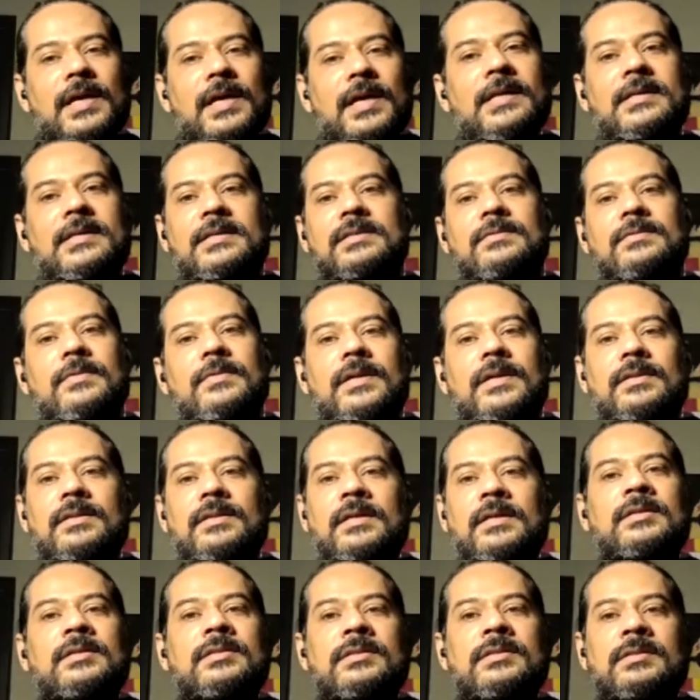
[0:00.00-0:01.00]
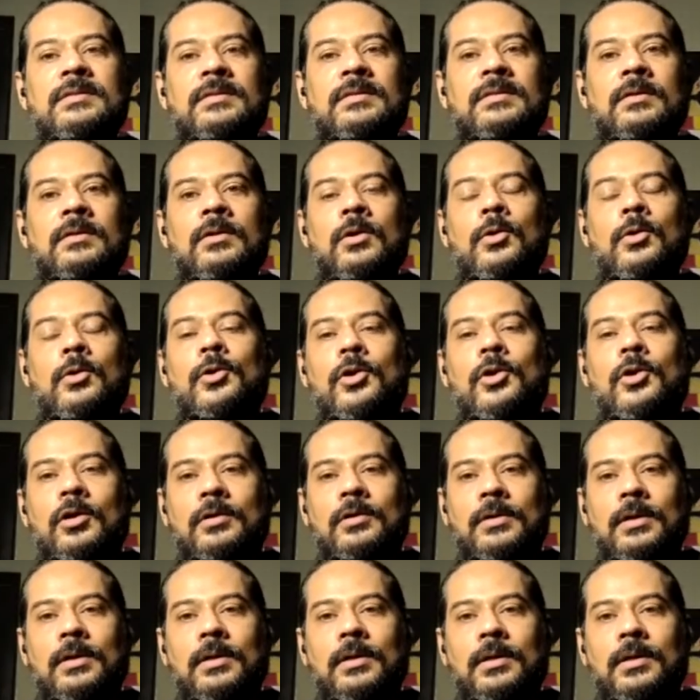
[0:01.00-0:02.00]
that is where things go wrong.
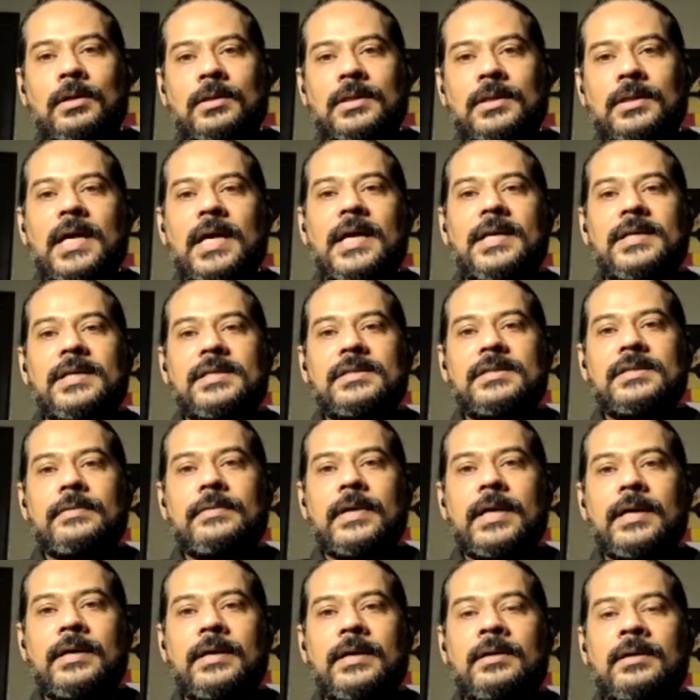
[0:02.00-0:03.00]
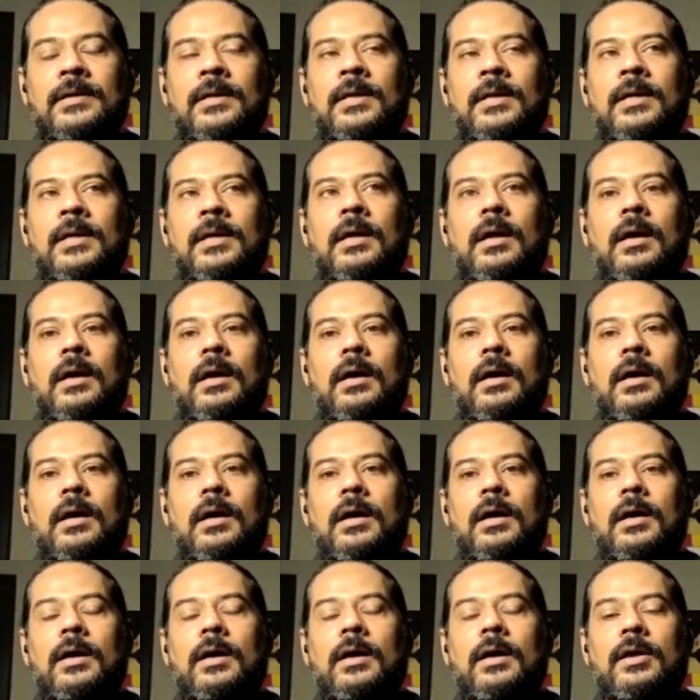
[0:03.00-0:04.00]
That is where
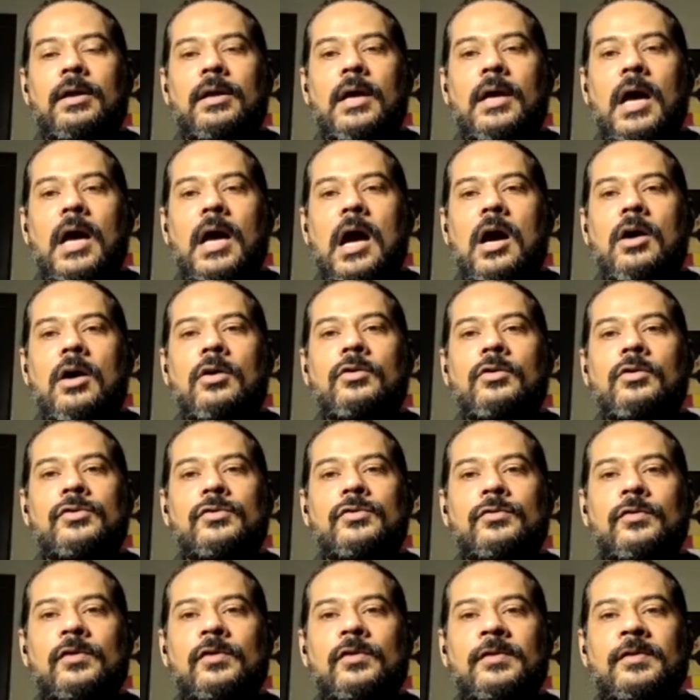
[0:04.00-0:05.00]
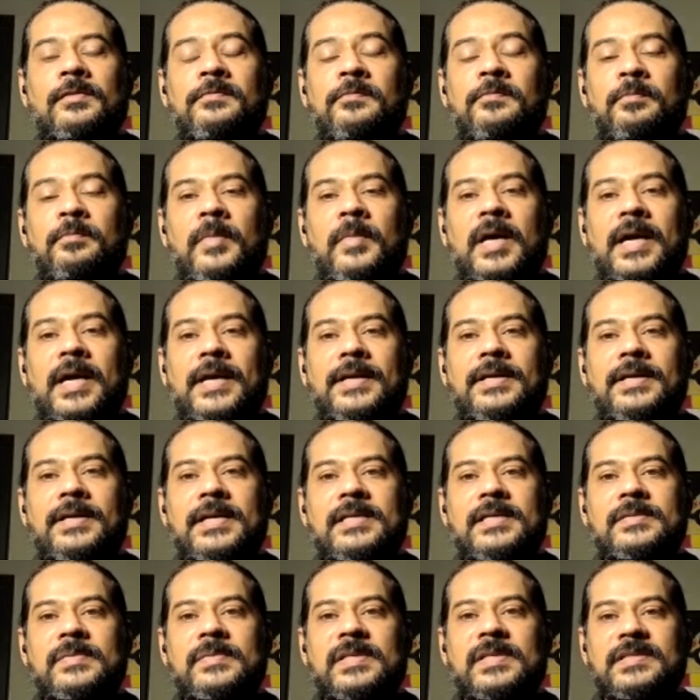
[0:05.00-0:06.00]
how your mind
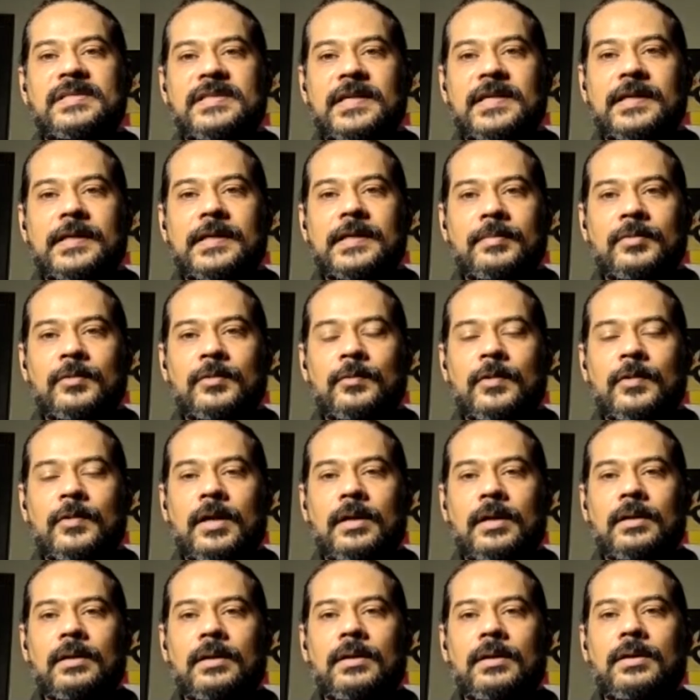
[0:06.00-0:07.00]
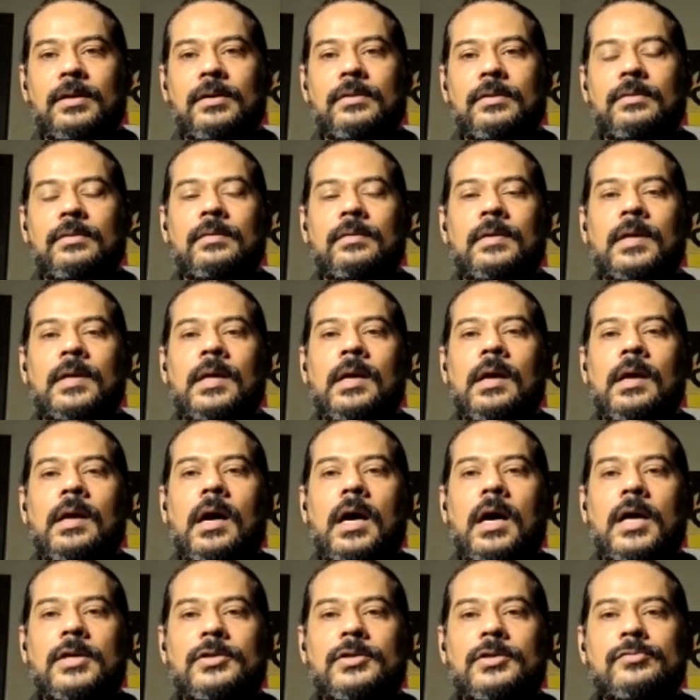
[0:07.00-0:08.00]
has been set up to work.
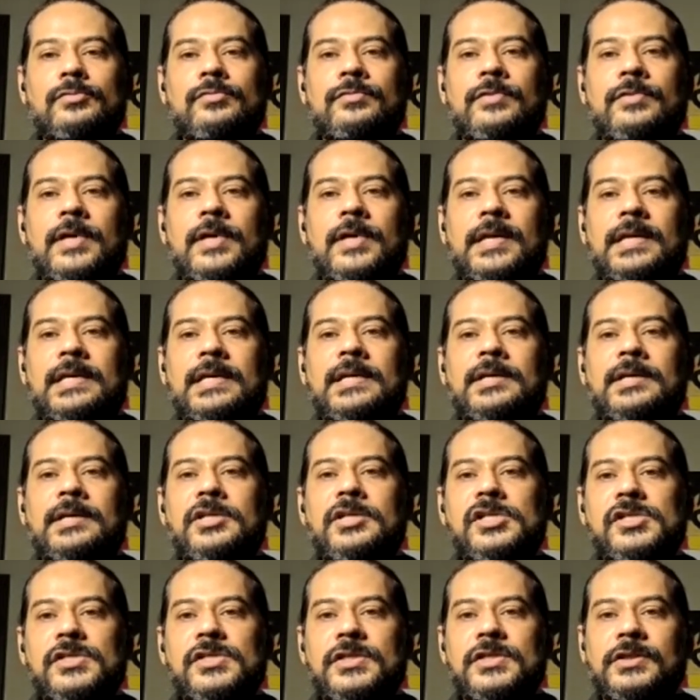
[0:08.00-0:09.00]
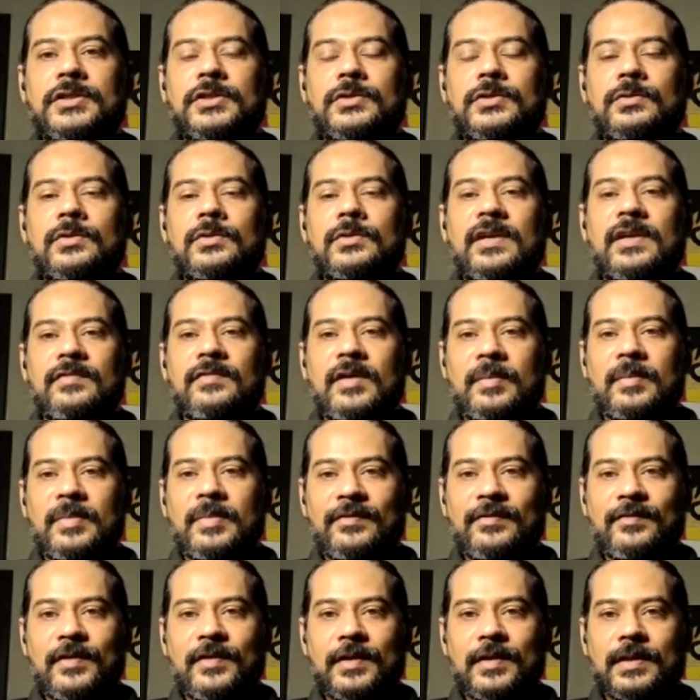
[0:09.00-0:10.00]
Are you ready, conditioned to give up
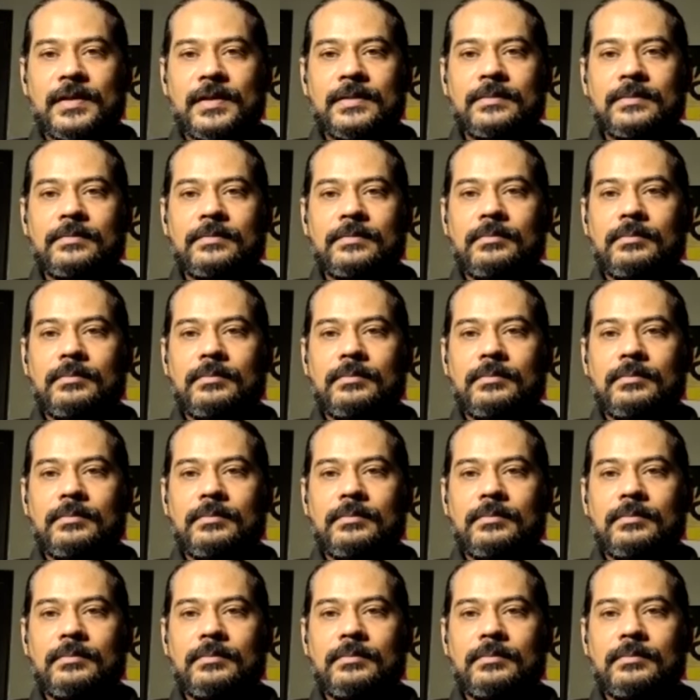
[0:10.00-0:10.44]
everything?